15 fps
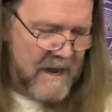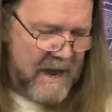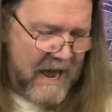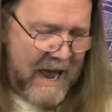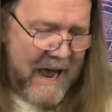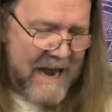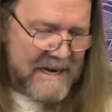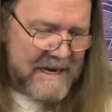
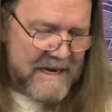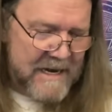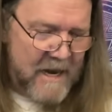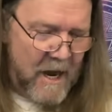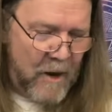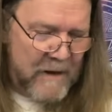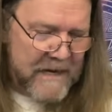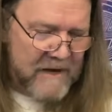
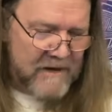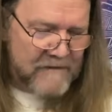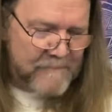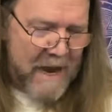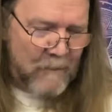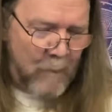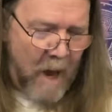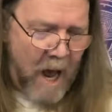Hi, Leo, here's
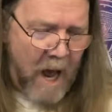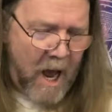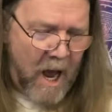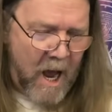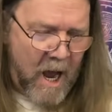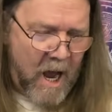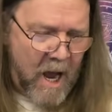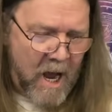
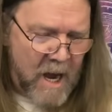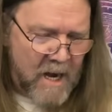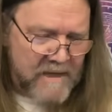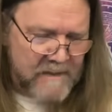my